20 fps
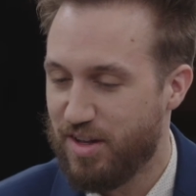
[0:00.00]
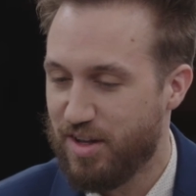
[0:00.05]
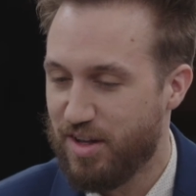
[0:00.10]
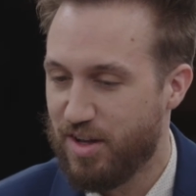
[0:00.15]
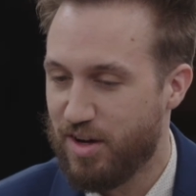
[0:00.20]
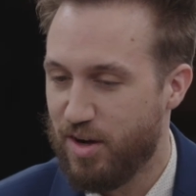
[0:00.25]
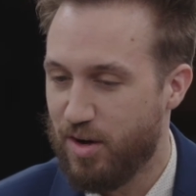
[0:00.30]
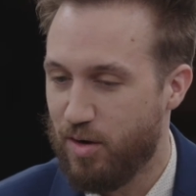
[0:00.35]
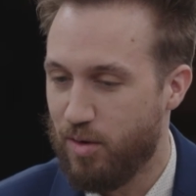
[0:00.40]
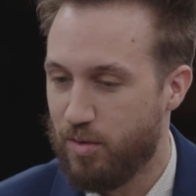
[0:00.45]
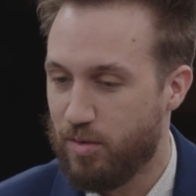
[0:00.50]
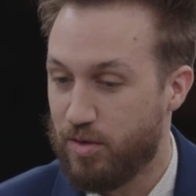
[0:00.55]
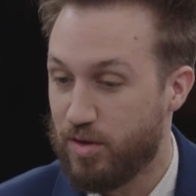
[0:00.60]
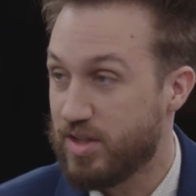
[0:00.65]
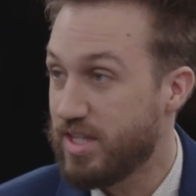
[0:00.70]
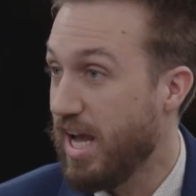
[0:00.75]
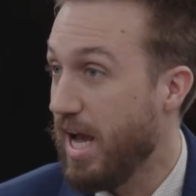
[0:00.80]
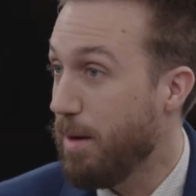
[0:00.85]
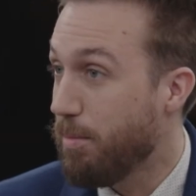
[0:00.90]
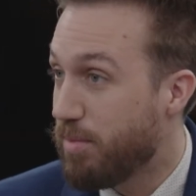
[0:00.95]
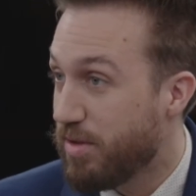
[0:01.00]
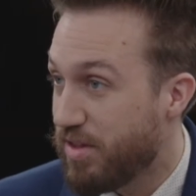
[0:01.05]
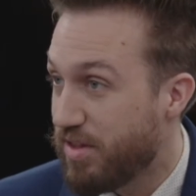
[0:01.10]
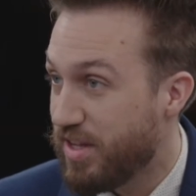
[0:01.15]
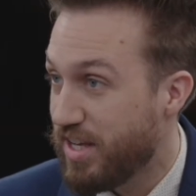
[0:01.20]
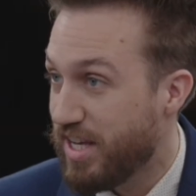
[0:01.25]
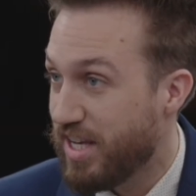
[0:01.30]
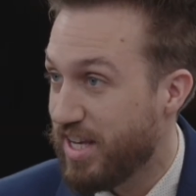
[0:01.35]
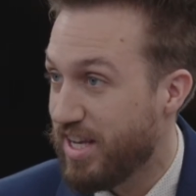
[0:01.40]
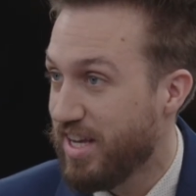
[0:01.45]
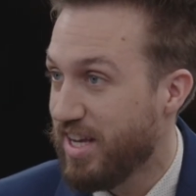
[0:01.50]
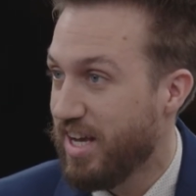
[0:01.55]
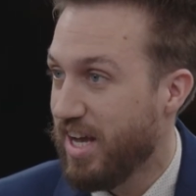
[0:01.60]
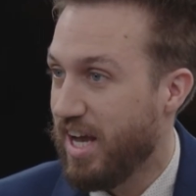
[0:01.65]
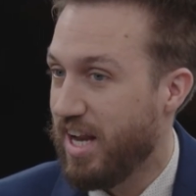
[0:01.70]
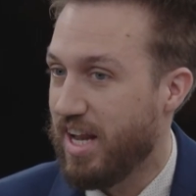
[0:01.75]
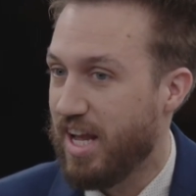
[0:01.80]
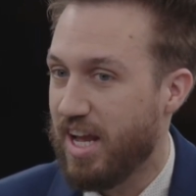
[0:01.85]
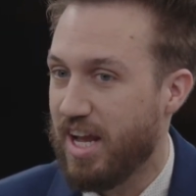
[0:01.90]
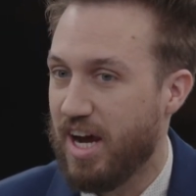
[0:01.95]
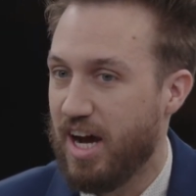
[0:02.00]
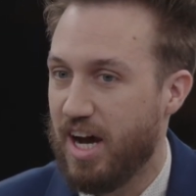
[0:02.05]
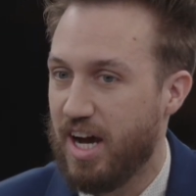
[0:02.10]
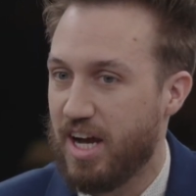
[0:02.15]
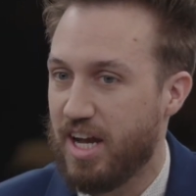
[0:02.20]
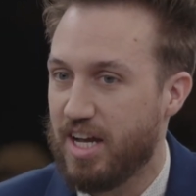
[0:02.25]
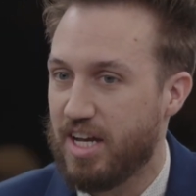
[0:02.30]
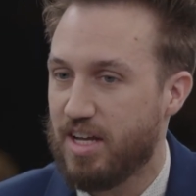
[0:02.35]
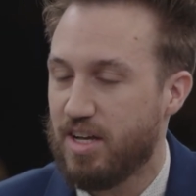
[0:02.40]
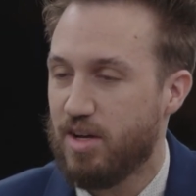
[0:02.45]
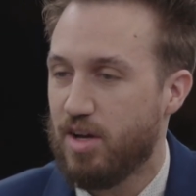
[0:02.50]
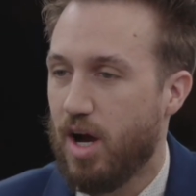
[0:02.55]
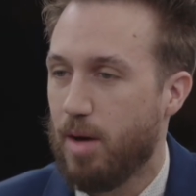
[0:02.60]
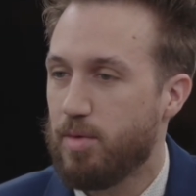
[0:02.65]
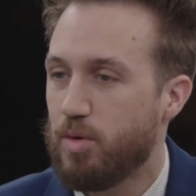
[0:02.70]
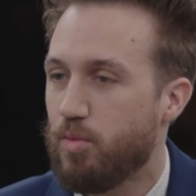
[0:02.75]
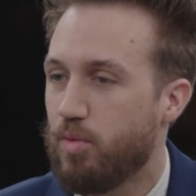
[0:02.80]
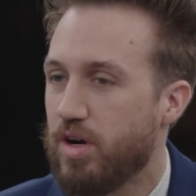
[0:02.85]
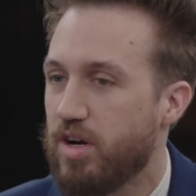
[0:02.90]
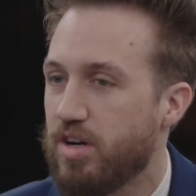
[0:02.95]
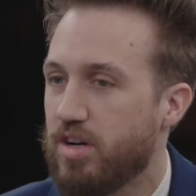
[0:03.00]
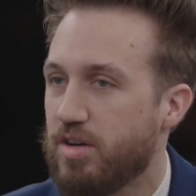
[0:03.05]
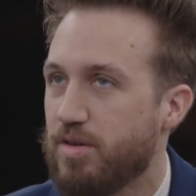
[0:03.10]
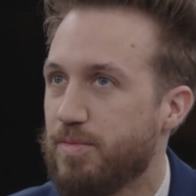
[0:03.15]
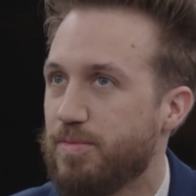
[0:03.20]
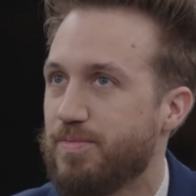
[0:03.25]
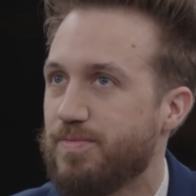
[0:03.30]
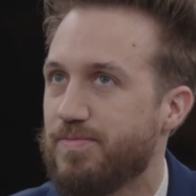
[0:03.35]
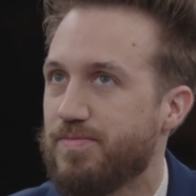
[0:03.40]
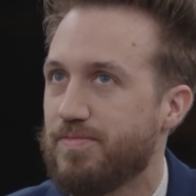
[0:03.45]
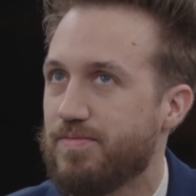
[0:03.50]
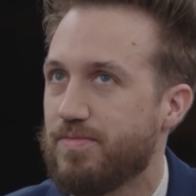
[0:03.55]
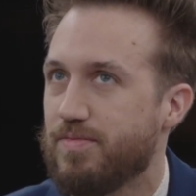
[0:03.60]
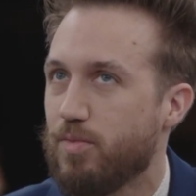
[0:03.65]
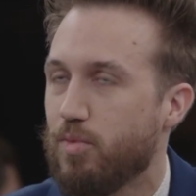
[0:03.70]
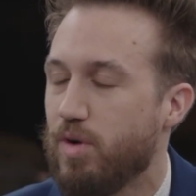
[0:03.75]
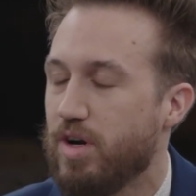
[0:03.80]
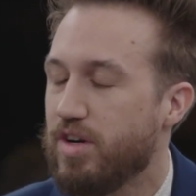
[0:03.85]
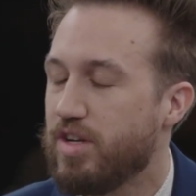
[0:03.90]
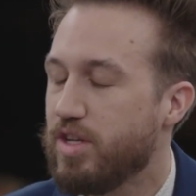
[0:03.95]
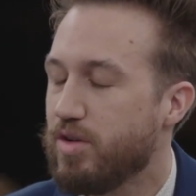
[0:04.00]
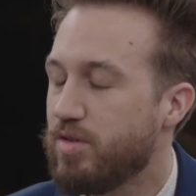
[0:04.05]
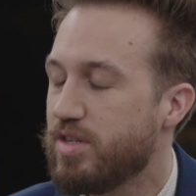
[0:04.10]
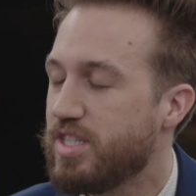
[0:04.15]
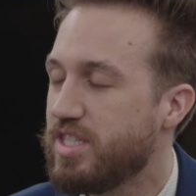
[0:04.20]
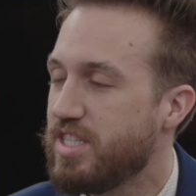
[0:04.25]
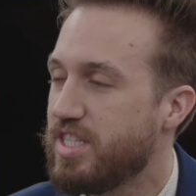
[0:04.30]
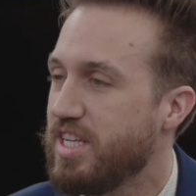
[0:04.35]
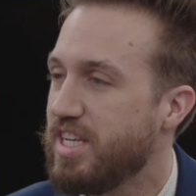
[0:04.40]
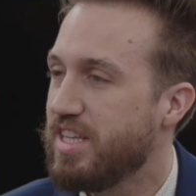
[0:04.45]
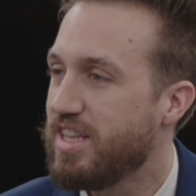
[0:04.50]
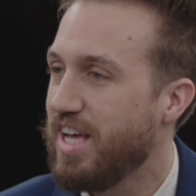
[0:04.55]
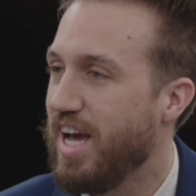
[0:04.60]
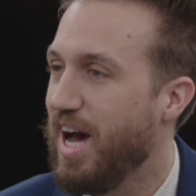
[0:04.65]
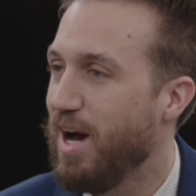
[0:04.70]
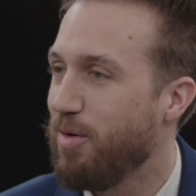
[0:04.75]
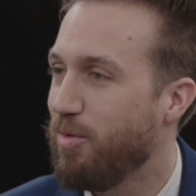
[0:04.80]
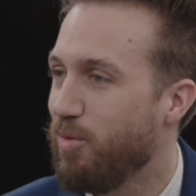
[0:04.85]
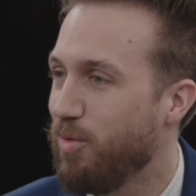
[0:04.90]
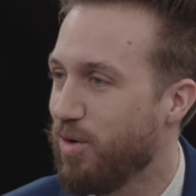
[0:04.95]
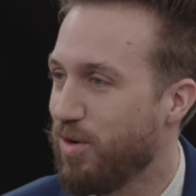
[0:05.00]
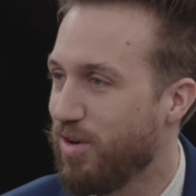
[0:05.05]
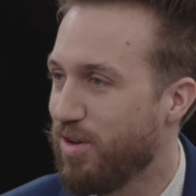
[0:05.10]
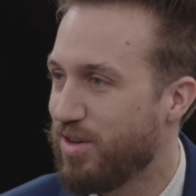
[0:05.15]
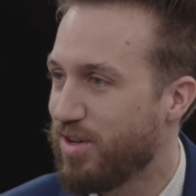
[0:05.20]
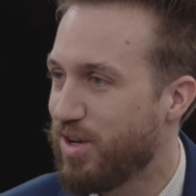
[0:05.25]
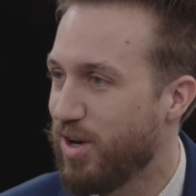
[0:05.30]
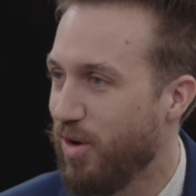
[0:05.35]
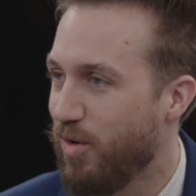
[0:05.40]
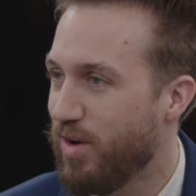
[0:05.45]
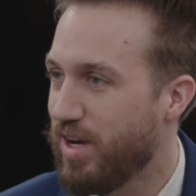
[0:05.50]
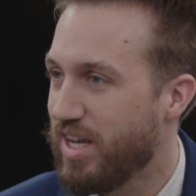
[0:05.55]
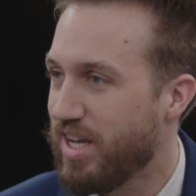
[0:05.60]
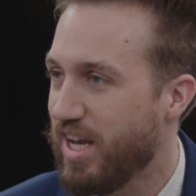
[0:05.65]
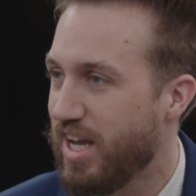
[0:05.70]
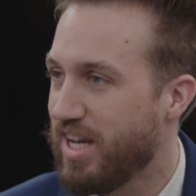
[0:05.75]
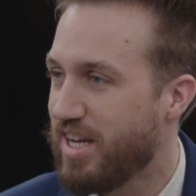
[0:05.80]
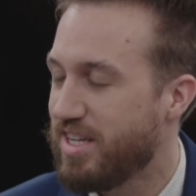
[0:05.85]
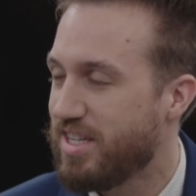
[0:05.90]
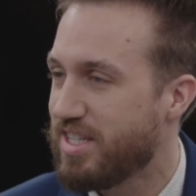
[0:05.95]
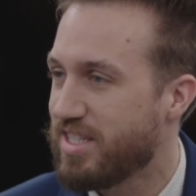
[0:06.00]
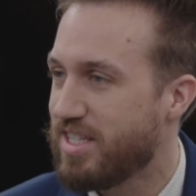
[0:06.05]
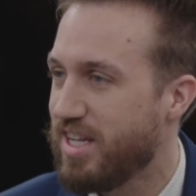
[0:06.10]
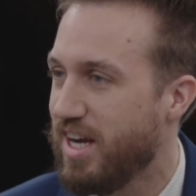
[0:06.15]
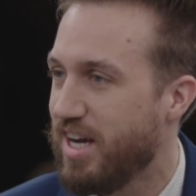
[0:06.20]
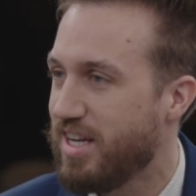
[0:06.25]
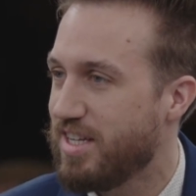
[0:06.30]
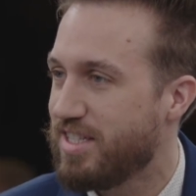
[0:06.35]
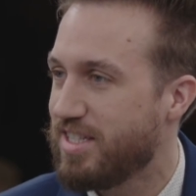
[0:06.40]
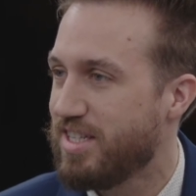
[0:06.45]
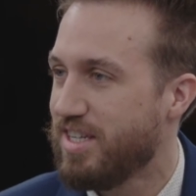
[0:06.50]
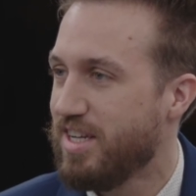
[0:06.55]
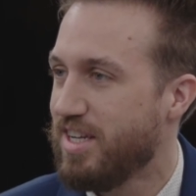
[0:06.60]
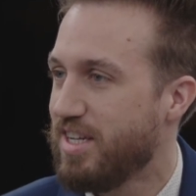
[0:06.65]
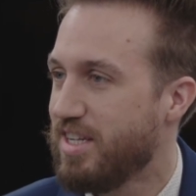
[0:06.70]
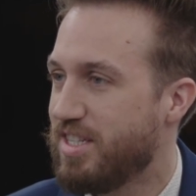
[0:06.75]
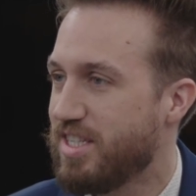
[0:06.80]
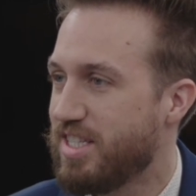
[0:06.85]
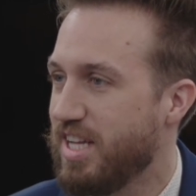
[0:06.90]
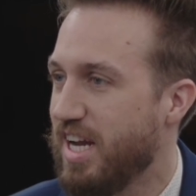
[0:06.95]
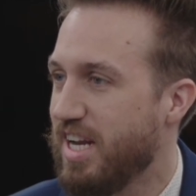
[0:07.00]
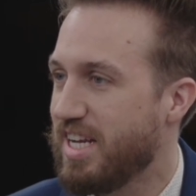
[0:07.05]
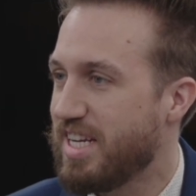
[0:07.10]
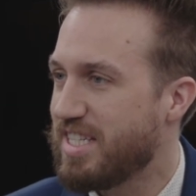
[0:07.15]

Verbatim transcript: you know, there's empathy and A I, I mean, where, where do you see that world yeah. going? And does that, does that